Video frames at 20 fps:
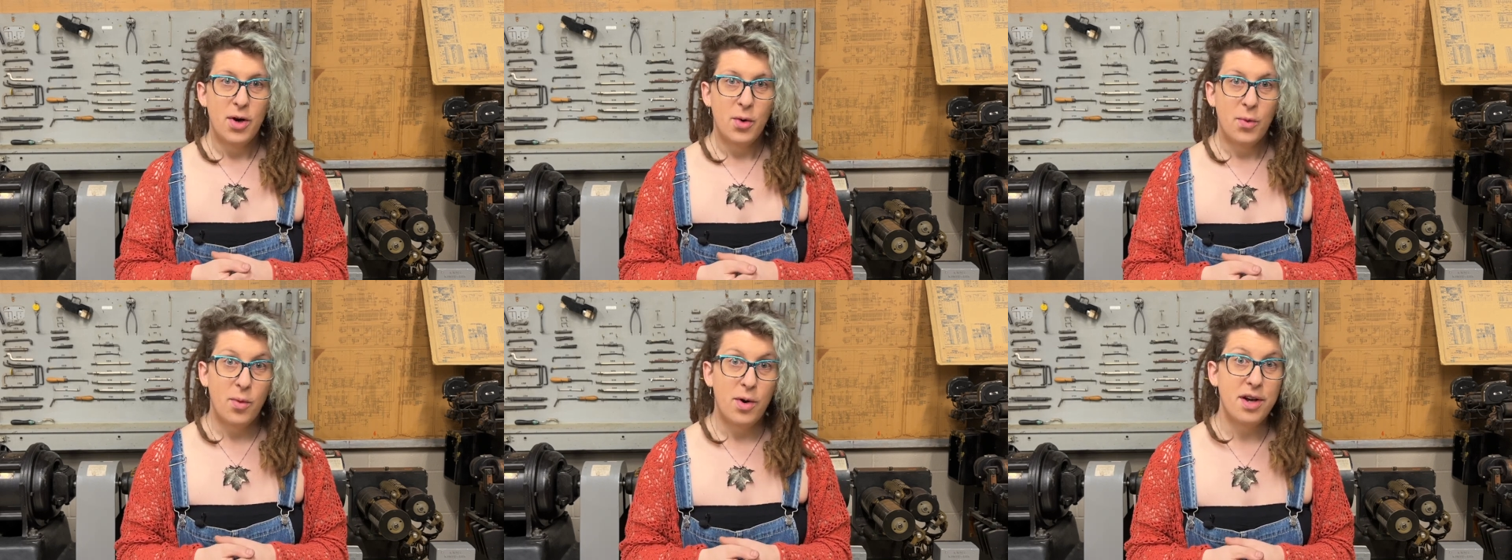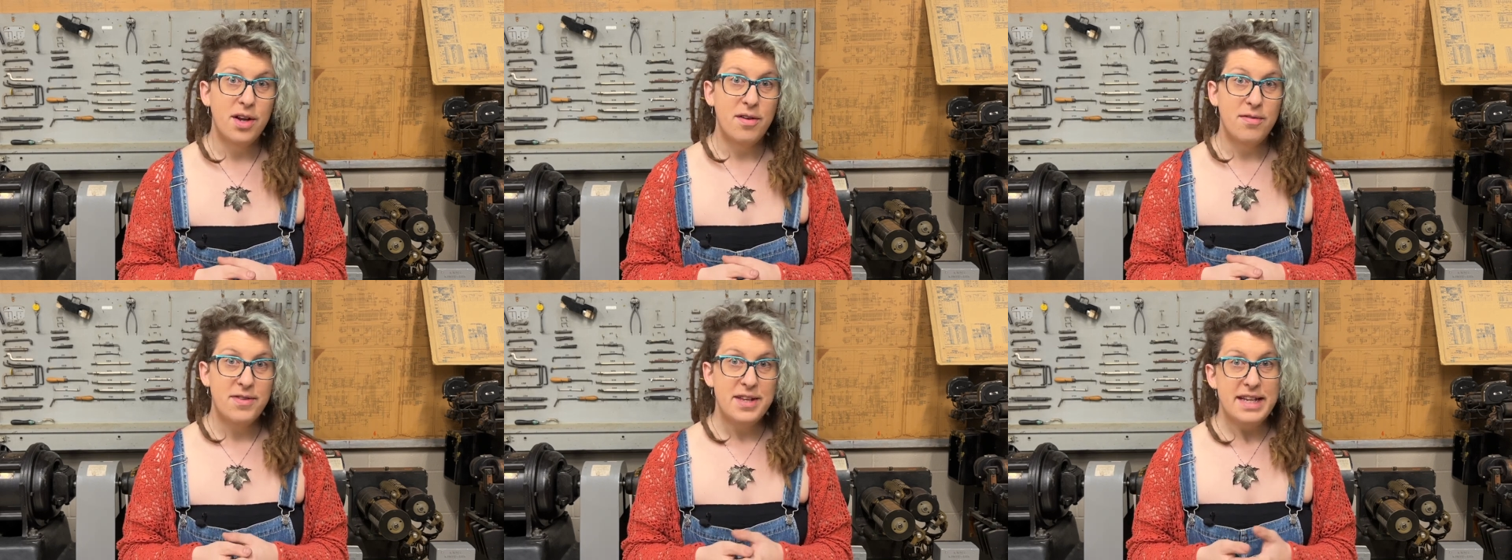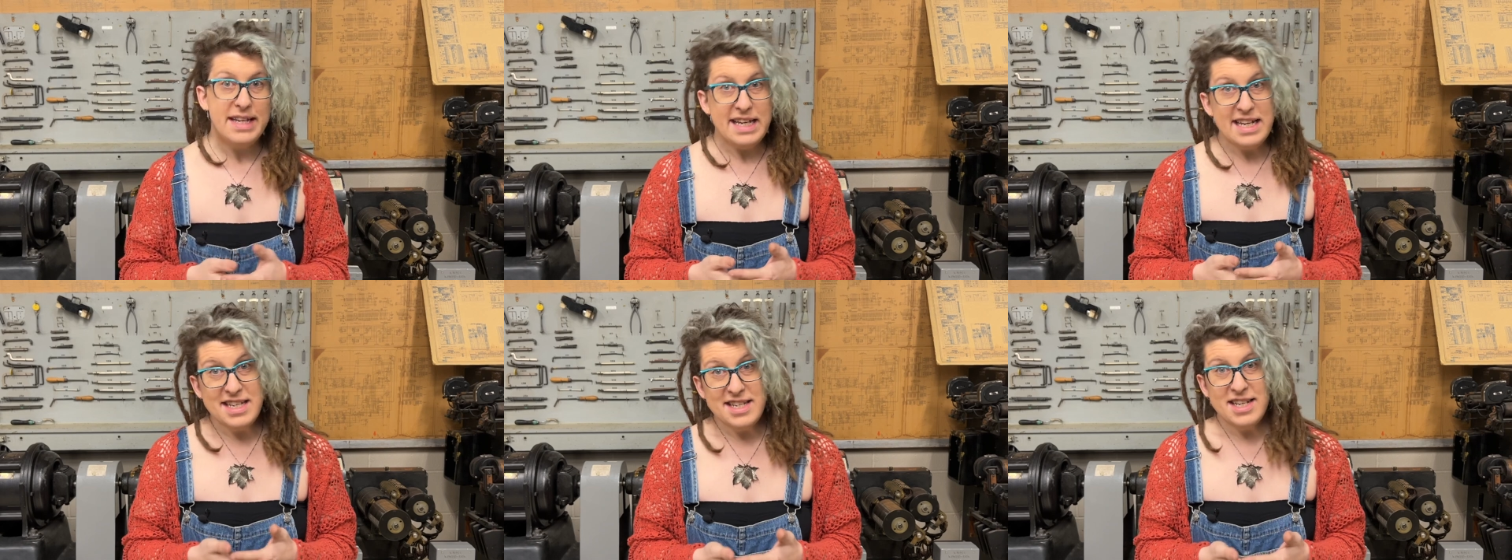one of the
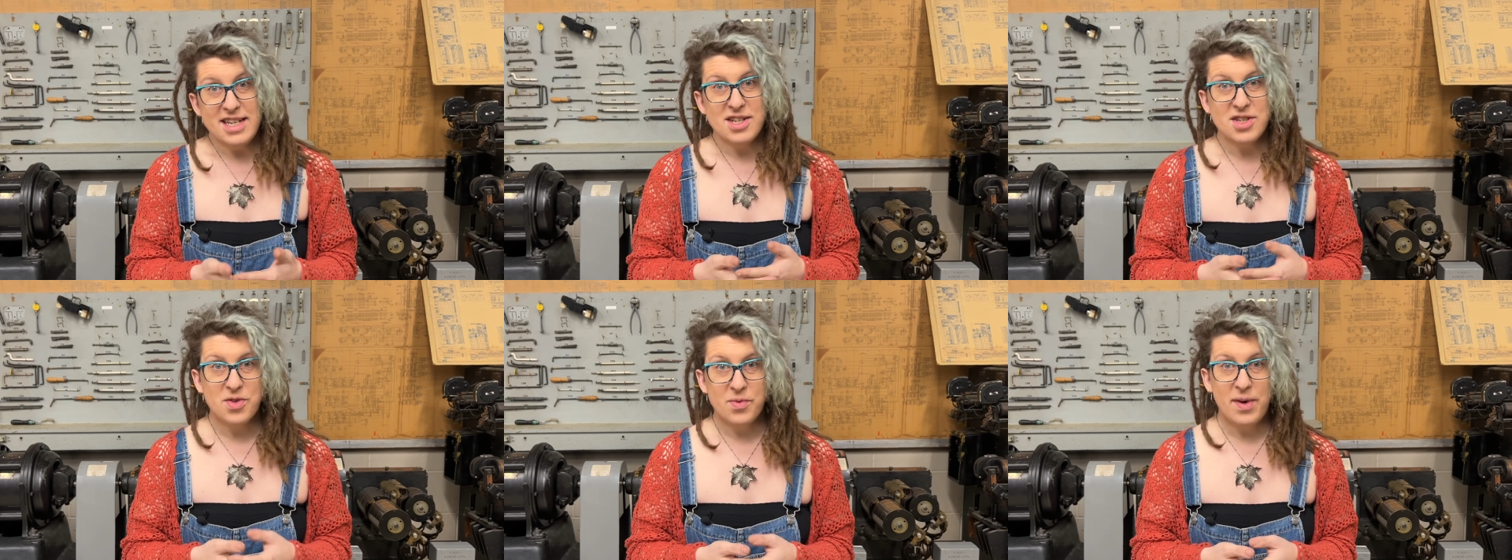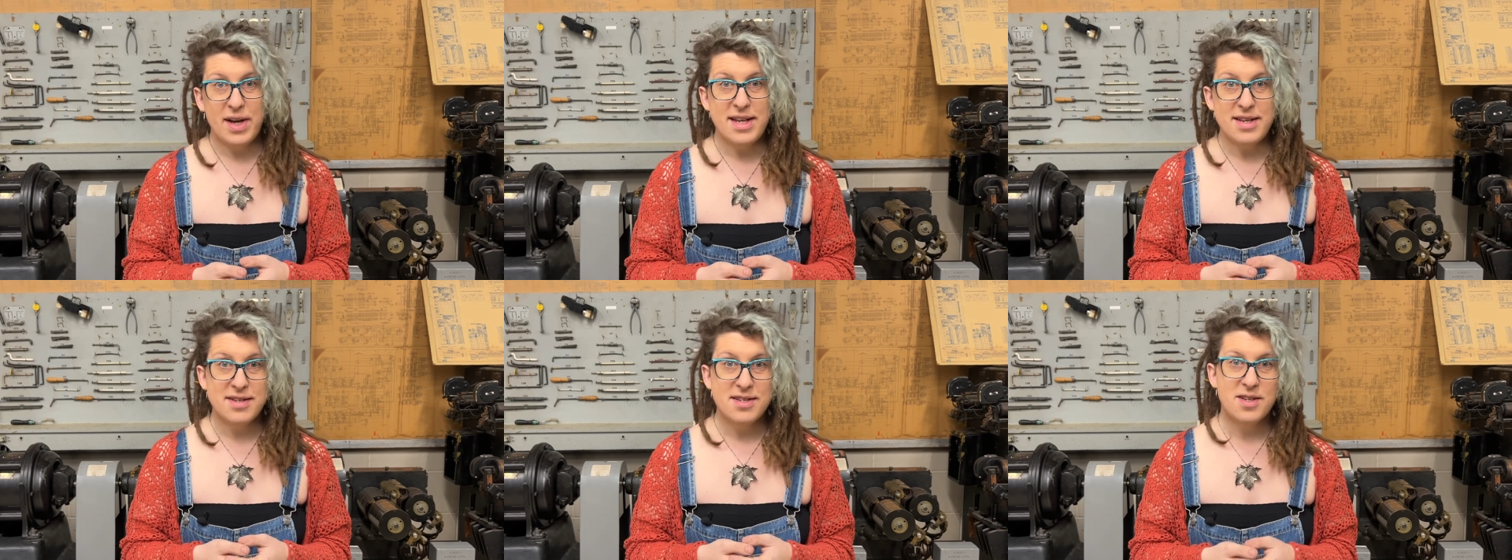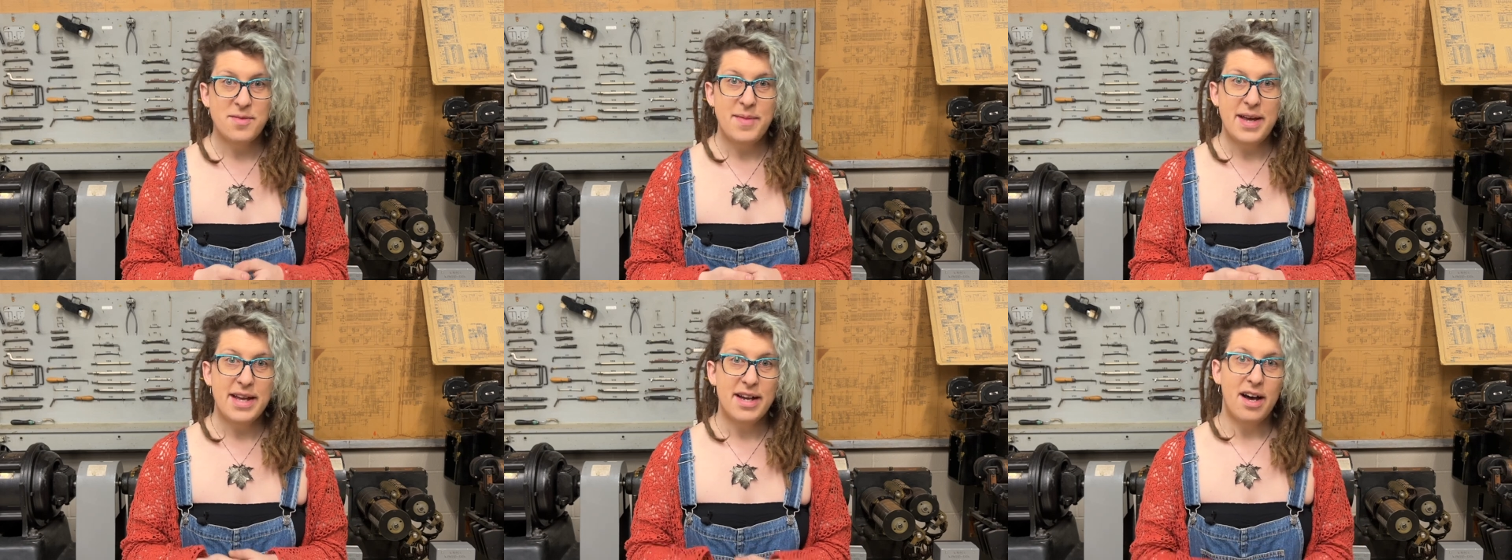easiest ways
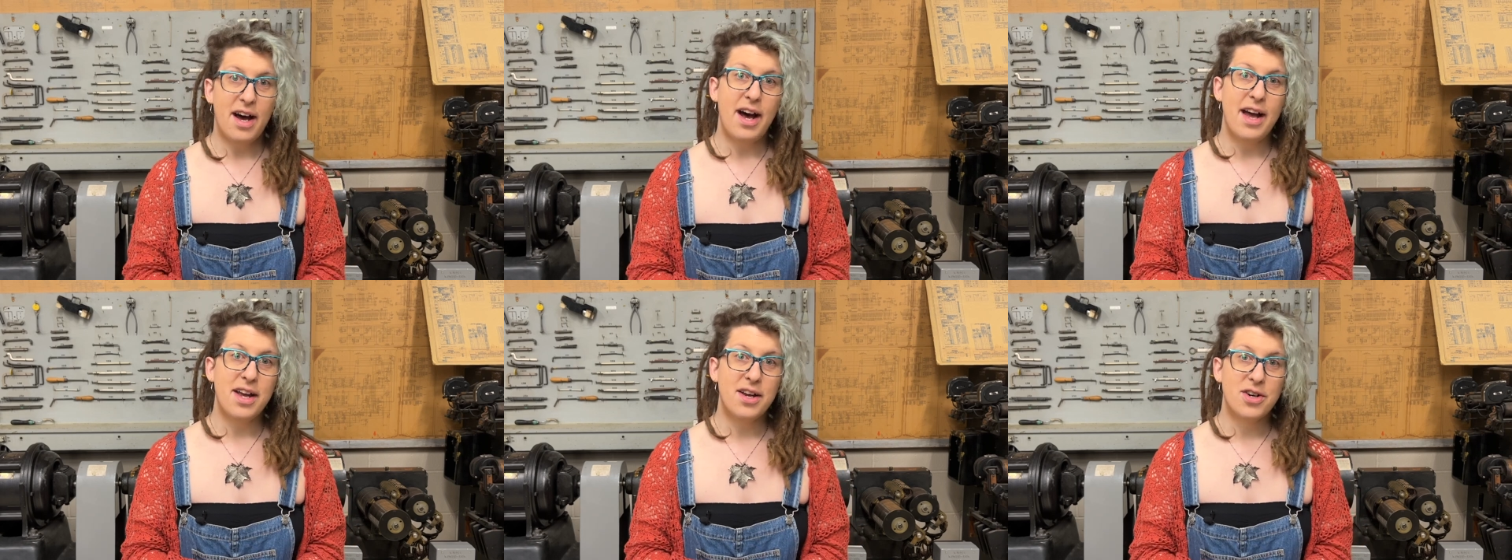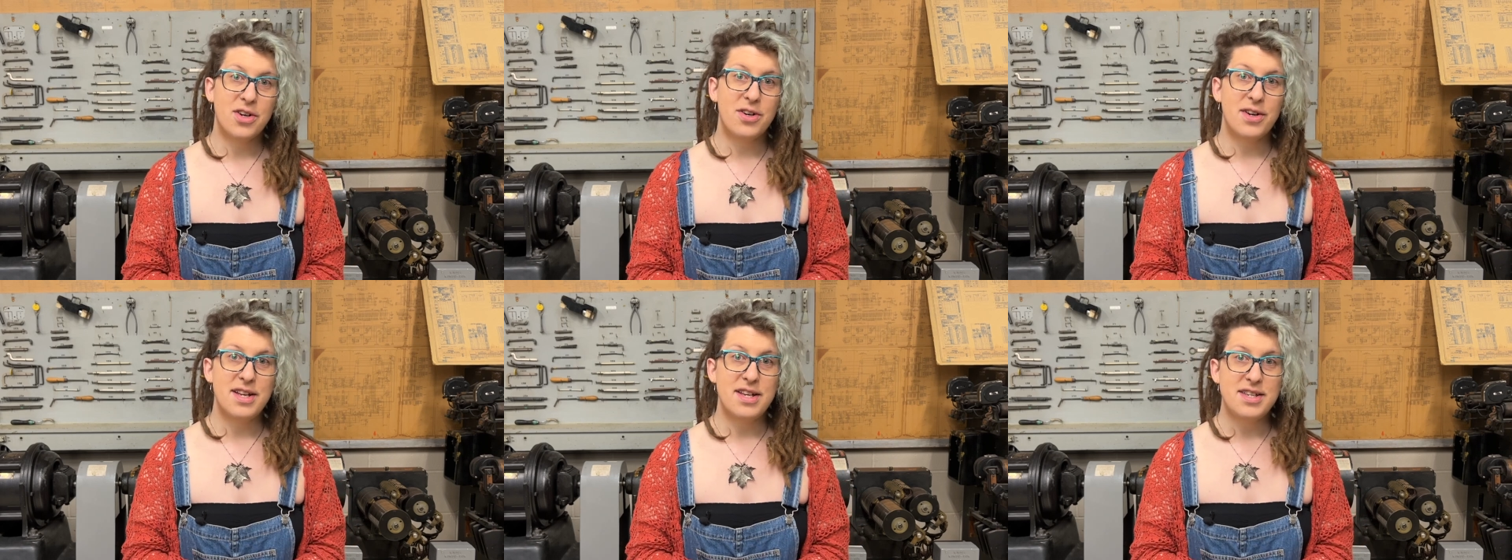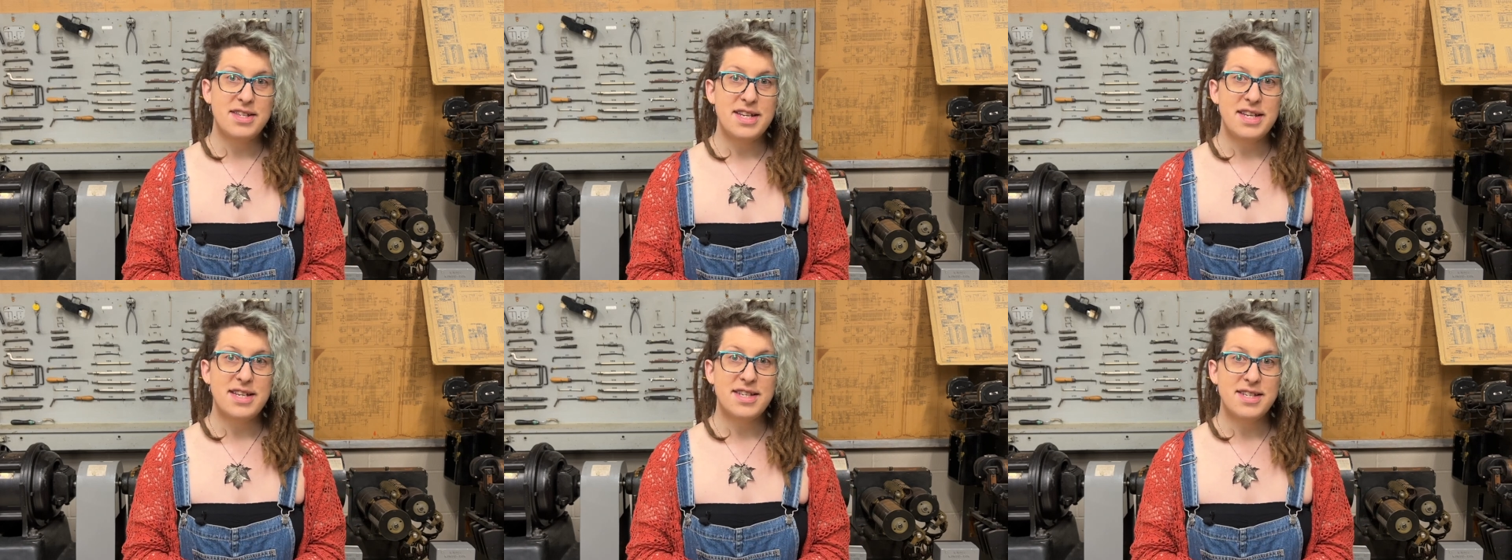to make high
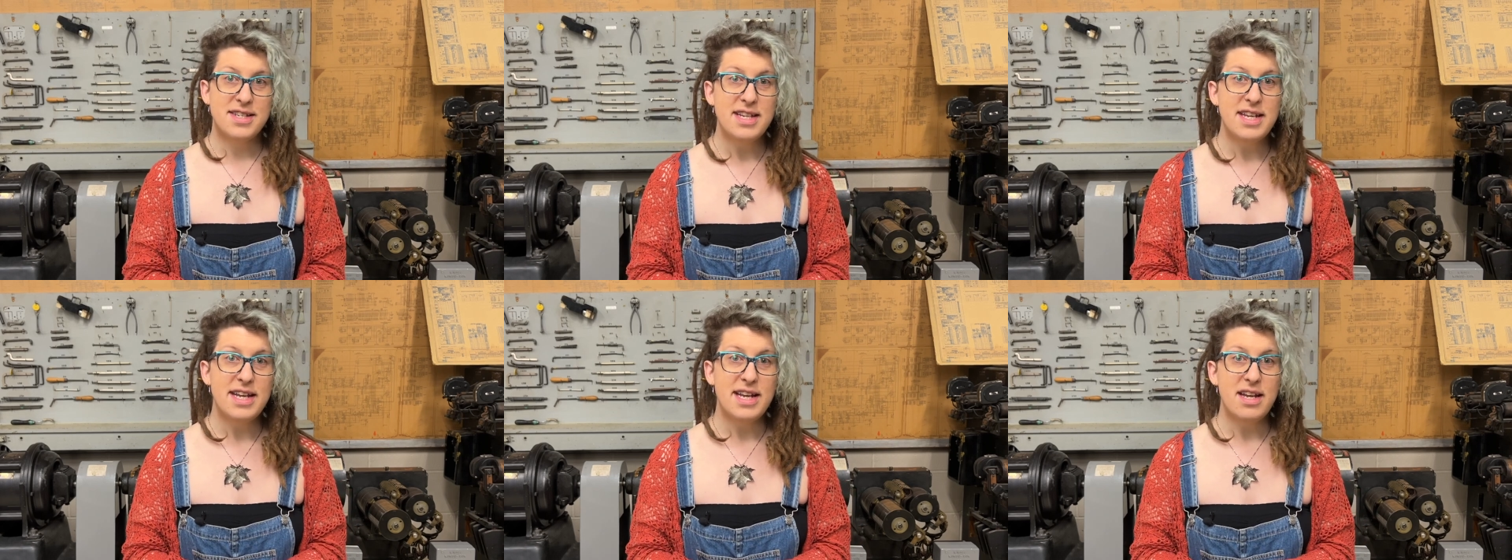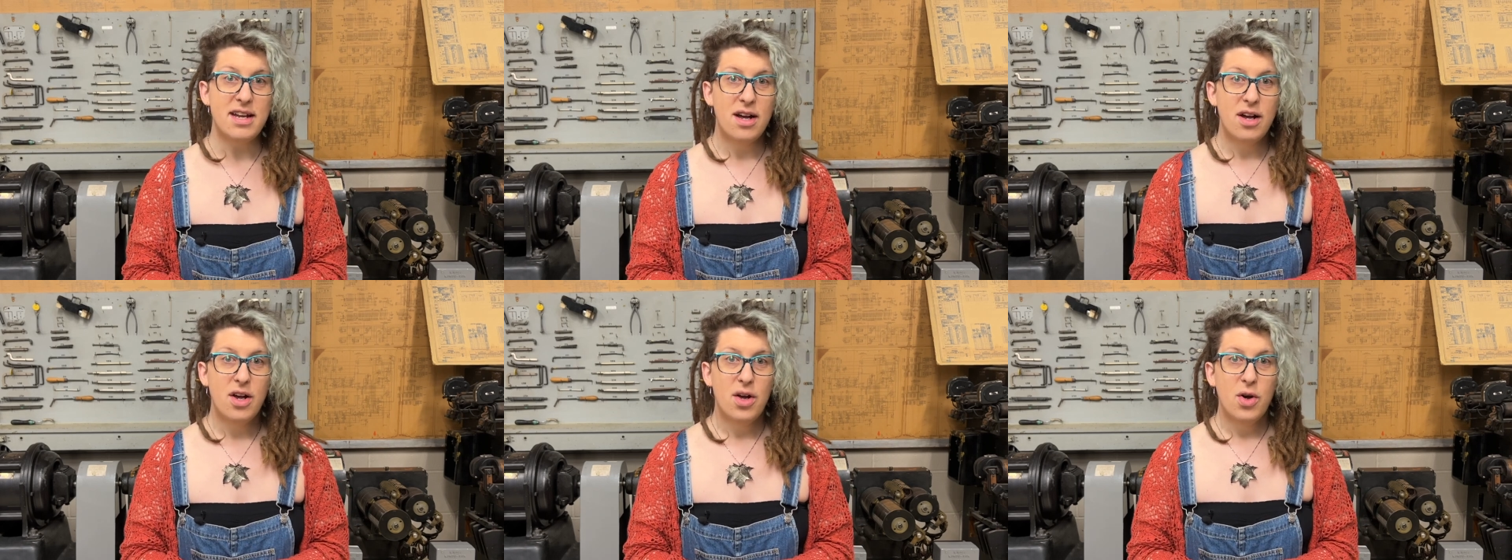current DC